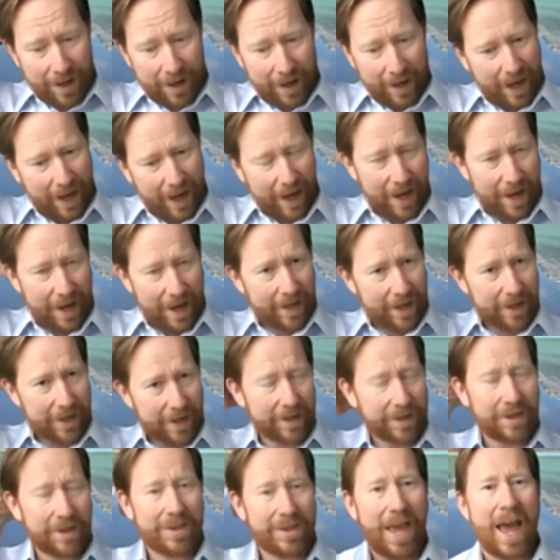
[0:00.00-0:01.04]

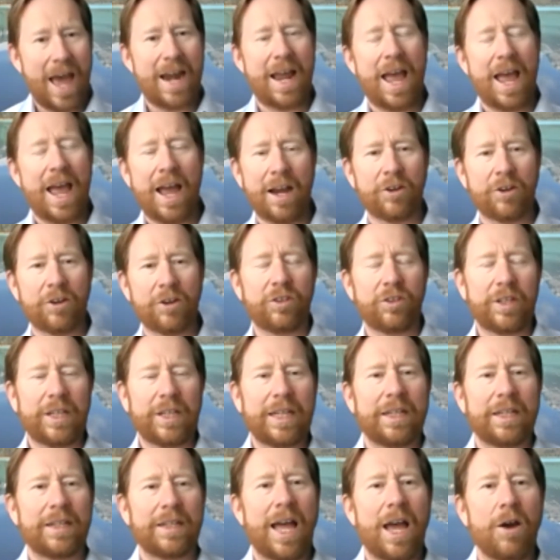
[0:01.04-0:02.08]
And that
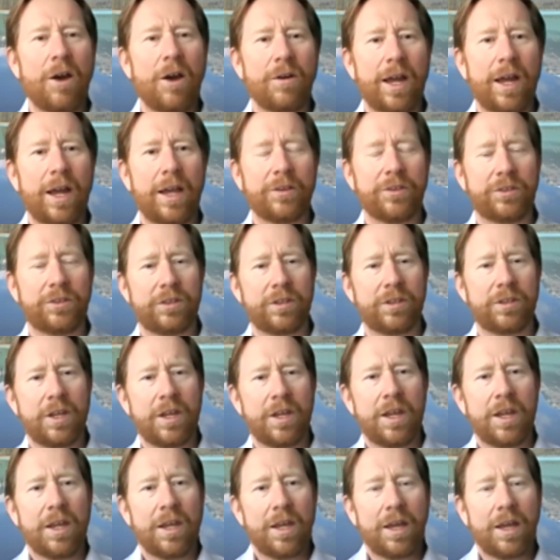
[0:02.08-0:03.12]
actually allowed us,
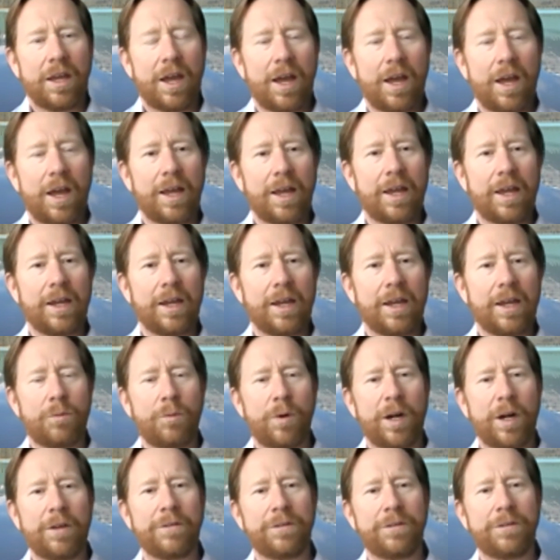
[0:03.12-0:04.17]

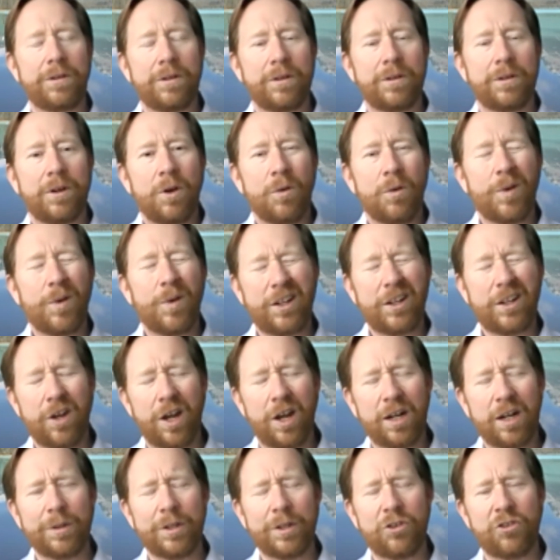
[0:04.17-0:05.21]
when I
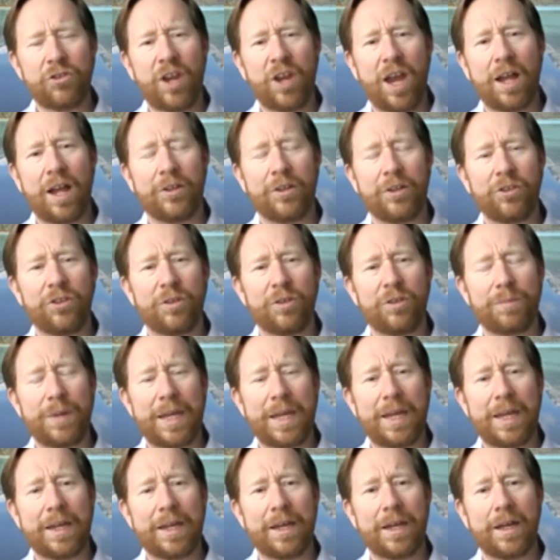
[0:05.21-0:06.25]
talked about the challenges of
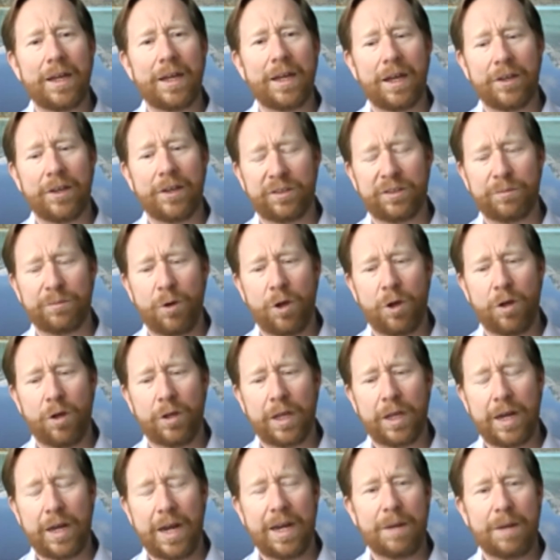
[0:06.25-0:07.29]
being a small
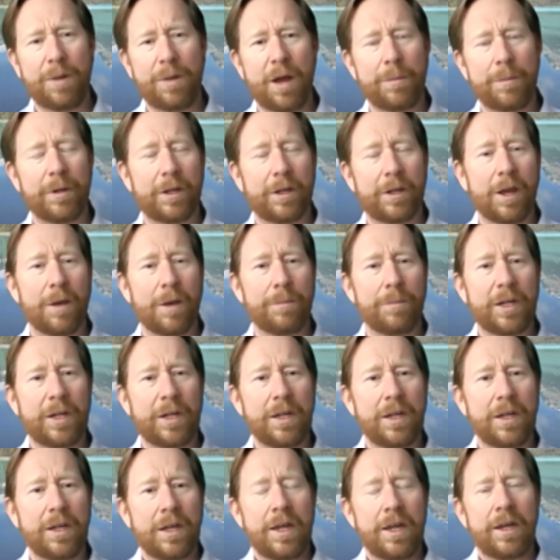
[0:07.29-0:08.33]
Canadian public
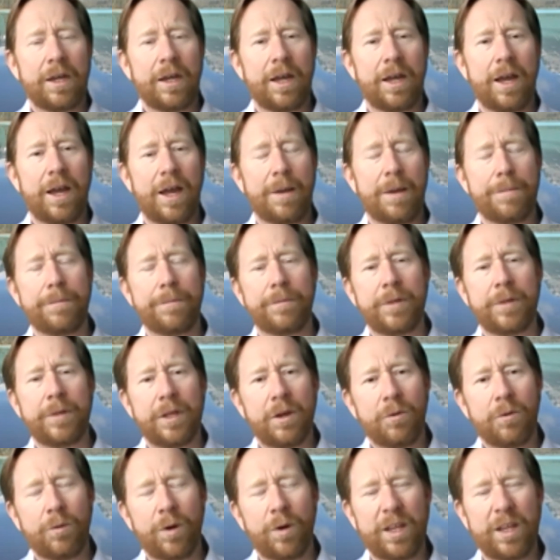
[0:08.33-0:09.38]
company,
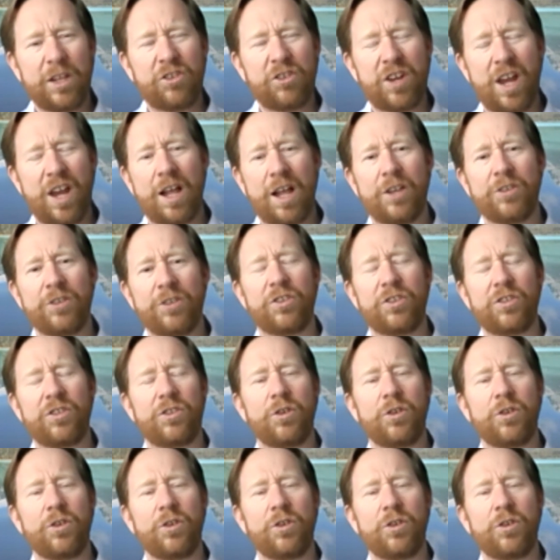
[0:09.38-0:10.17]
one of the challenges is